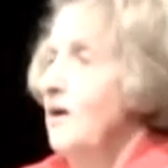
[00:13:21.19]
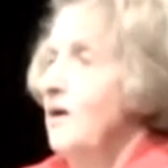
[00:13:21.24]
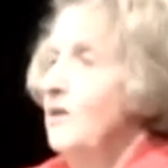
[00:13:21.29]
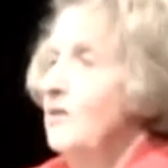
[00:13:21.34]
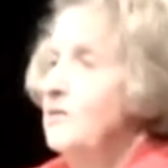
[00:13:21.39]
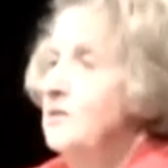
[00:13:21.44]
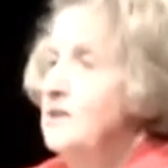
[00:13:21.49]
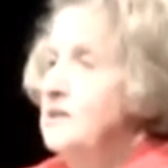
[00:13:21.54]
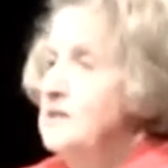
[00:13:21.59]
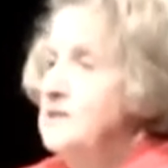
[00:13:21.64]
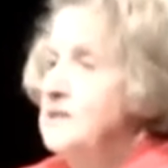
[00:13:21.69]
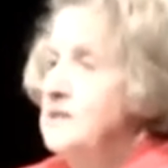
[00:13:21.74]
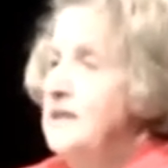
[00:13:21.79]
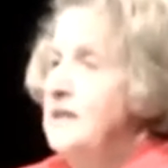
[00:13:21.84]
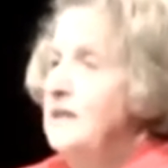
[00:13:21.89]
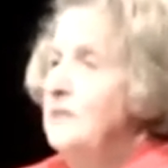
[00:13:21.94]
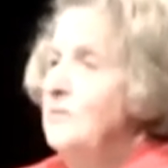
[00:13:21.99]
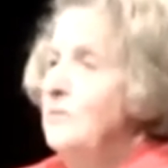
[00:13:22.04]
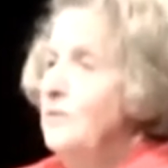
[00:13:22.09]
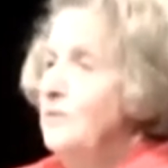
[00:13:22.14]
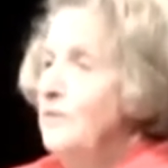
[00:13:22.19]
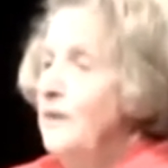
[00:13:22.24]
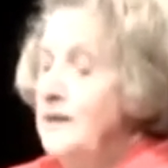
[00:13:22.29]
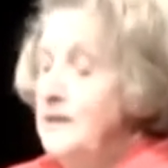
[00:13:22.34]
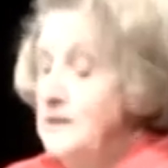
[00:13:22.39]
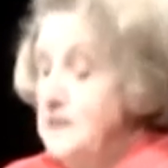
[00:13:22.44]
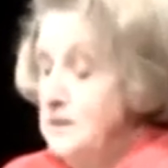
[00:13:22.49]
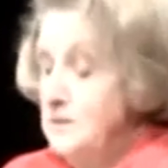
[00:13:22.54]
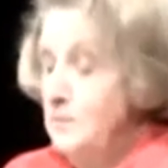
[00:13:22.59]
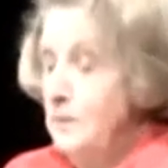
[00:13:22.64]
on this Equal
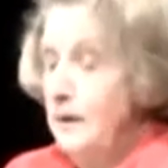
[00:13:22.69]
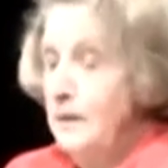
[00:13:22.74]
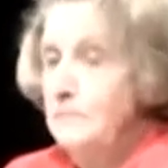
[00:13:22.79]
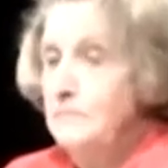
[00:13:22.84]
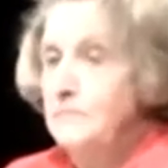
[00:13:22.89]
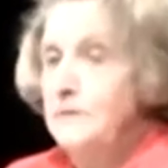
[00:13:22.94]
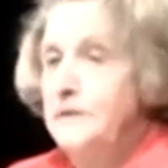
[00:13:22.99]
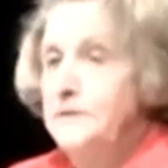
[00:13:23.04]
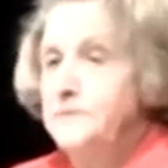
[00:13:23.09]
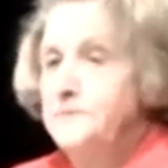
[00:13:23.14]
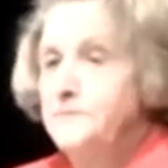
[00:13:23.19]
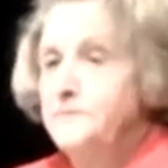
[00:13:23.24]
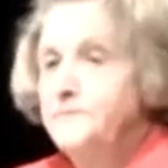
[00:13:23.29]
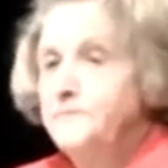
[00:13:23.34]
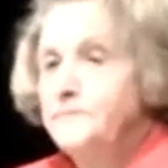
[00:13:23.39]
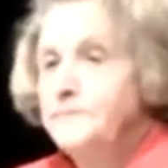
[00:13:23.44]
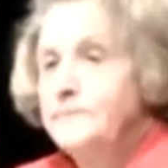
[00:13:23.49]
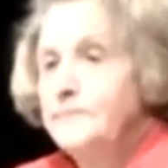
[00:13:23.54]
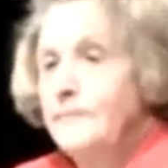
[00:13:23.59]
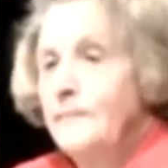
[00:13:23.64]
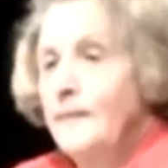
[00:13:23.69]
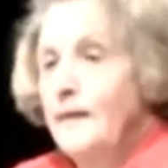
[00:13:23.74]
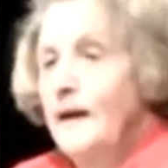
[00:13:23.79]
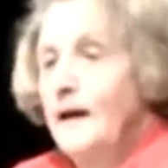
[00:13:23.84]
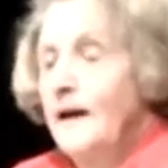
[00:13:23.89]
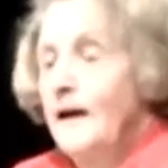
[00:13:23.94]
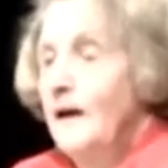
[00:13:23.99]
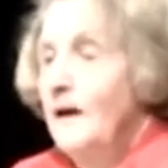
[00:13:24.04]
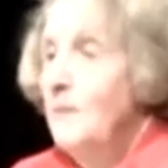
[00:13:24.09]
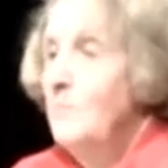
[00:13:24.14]
Rights Amendment.
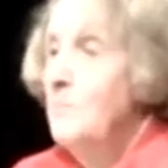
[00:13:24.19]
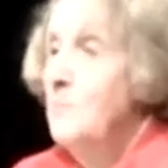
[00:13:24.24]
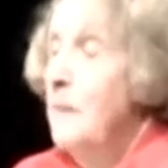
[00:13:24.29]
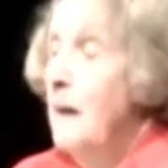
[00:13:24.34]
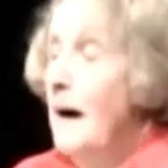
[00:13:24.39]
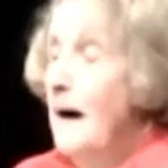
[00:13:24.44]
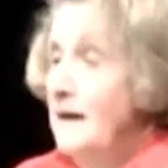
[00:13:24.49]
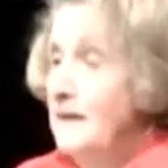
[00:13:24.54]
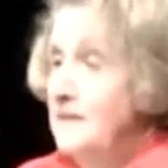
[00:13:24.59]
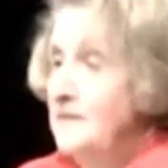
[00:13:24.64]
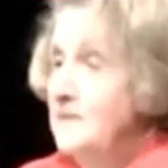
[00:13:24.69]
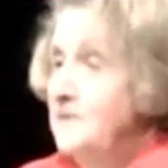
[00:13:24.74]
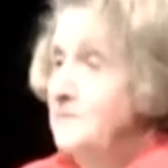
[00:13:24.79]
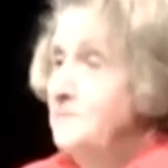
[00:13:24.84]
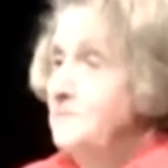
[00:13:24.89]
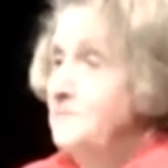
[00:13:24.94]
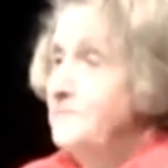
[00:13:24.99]
But